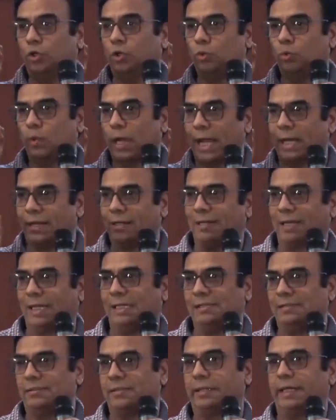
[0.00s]
to
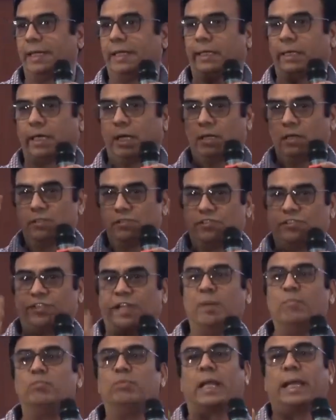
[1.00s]
analyze the data
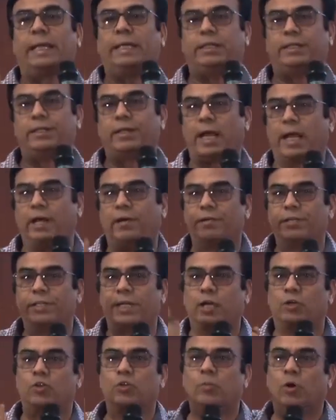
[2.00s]
same night and
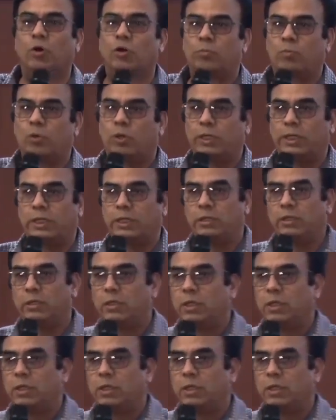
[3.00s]
react tomorrow morning.